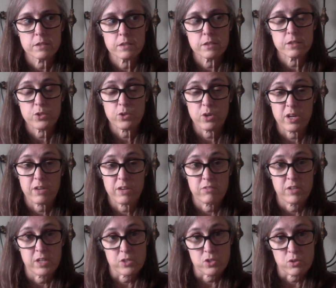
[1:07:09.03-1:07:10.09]
I've
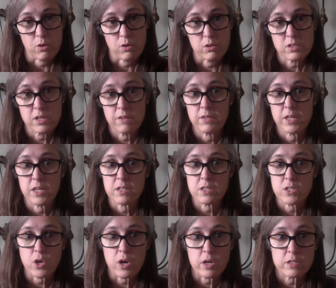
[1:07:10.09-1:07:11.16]
knit shawls, I've knit
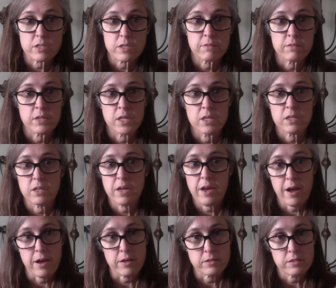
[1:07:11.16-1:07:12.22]
socks, I've knit
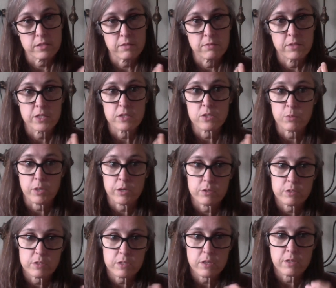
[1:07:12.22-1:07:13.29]
hats, I've knit
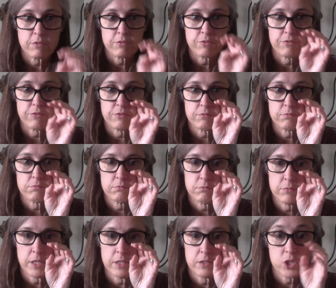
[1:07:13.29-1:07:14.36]
sweaters, I've
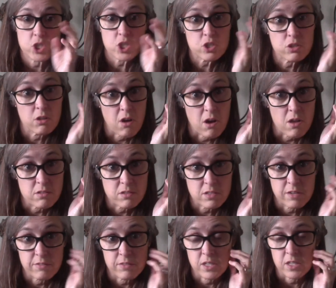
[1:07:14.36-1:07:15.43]
knit dishcloths,
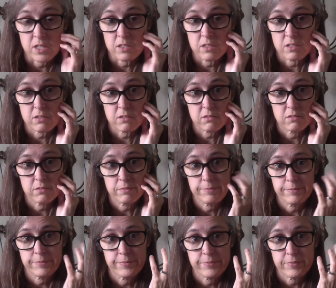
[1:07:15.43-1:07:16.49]
I've knit,
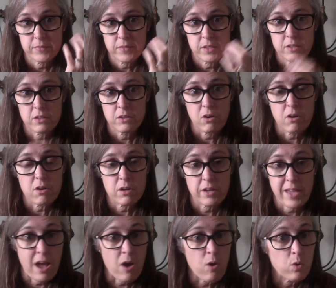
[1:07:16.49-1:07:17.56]
I don't know,
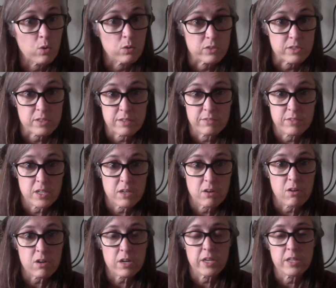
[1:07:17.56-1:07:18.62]
cowls, I've knit
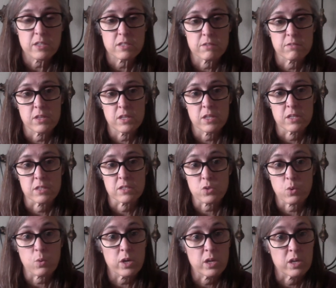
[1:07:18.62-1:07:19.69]
all kinds of things,
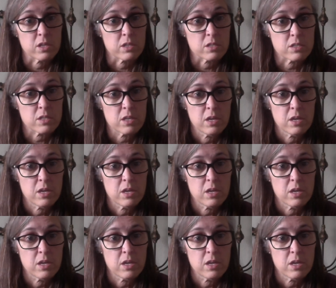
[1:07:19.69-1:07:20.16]
toys.